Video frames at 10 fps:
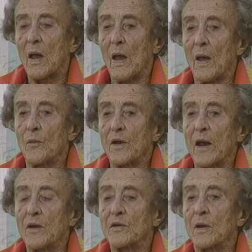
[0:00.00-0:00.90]
and
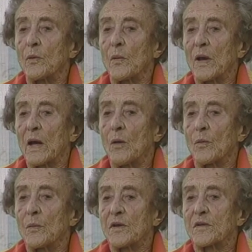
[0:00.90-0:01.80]
occasionally we went out
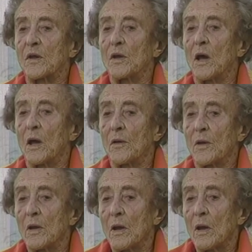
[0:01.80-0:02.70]
with Mr. Knott
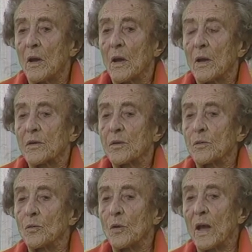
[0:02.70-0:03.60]

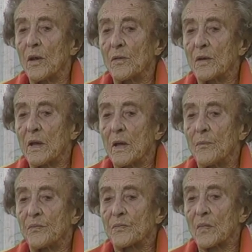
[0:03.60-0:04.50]
to get the
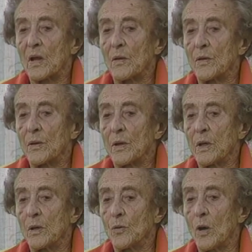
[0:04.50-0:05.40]

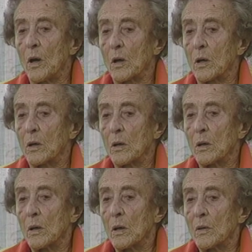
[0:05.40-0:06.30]
rock
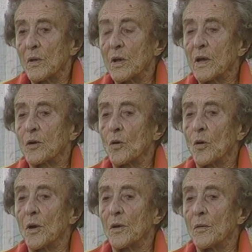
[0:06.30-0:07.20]
that he
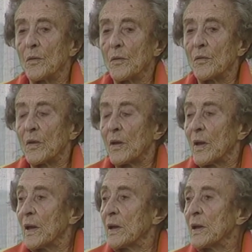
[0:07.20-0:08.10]
caught
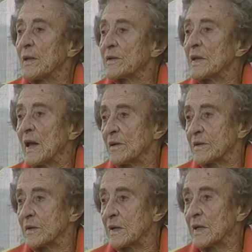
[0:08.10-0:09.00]
in his
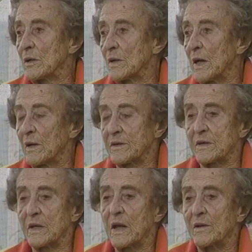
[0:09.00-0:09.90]
nets, gill nets
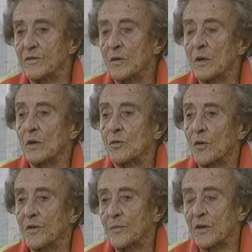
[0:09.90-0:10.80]
that he had strung
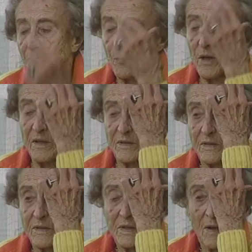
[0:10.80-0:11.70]
across different
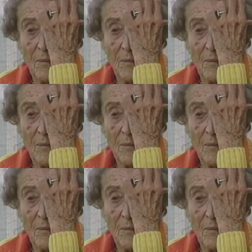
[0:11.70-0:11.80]
places.